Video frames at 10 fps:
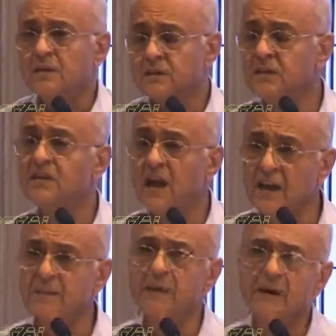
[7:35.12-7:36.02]
Since I
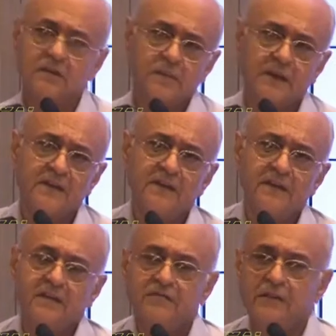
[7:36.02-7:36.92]
had participated
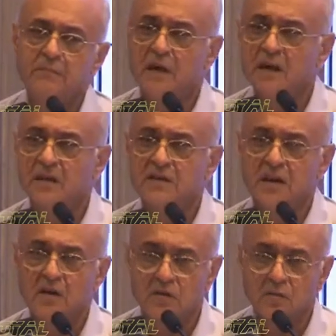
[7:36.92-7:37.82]
in film markets
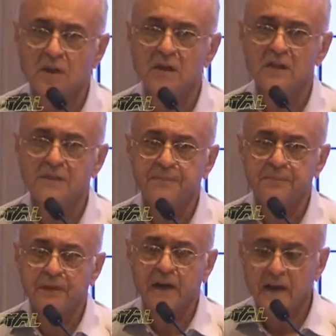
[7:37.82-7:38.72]
around the world,
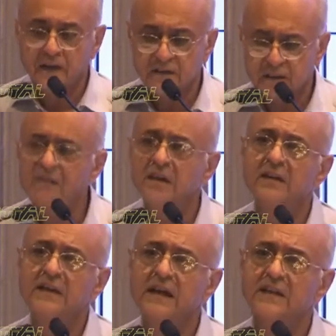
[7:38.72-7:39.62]
I
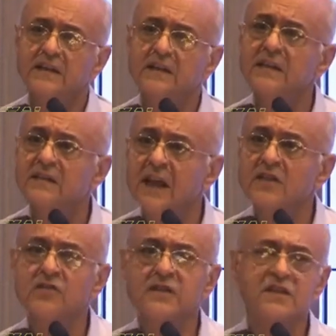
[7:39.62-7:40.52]
discovered that it's
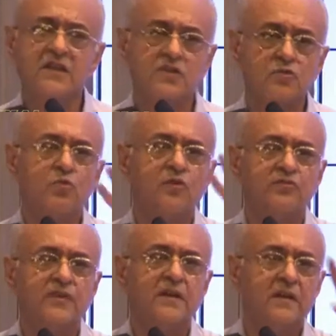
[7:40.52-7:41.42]
actually just two or
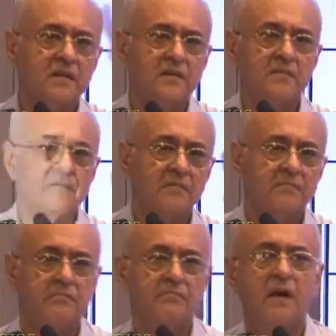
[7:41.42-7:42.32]
three
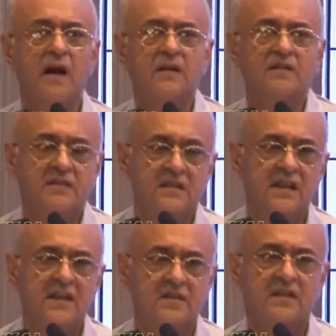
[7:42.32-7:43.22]
markets
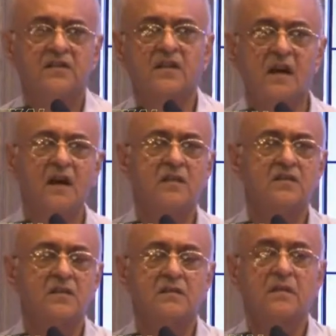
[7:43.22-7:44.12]
internationally. the
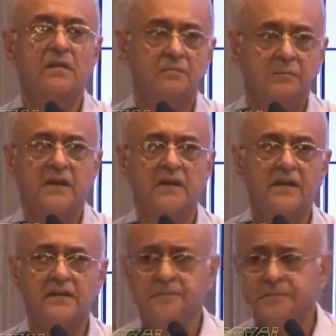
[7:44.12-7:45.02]
Cannes,
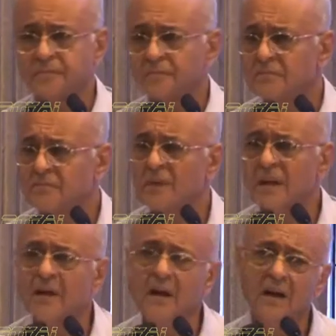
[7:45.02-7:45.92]
Berlin,
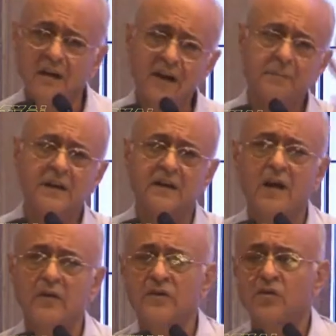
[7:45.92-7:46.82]
a little bit
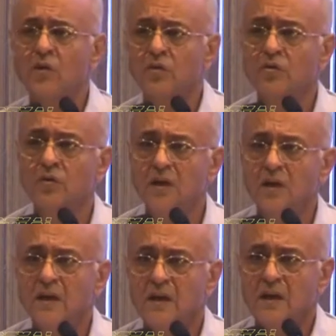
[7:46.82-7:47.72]
now in Toronto,
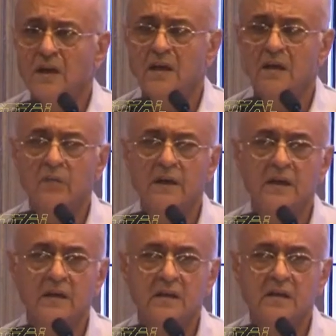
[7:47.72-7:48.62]
uh,
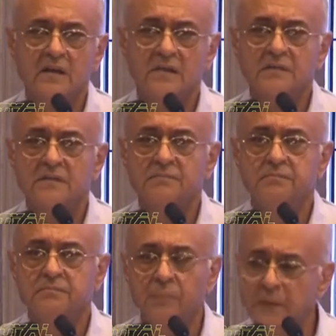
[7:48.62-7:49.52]
where
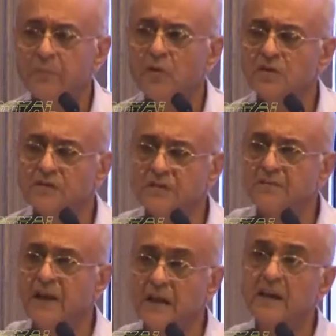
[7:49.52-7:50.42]
most of the
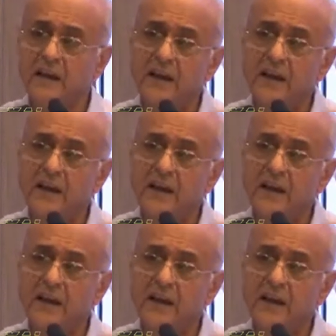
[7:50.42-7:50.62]
and, and